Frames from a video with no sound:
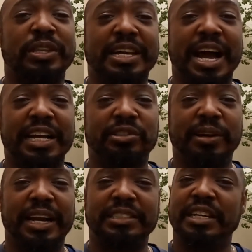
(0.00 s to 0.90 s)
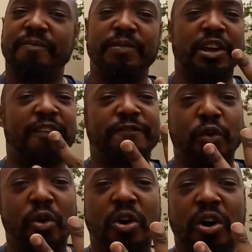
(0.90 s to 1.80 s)
with contracts, there are
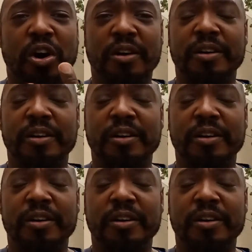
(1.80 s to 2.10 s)
four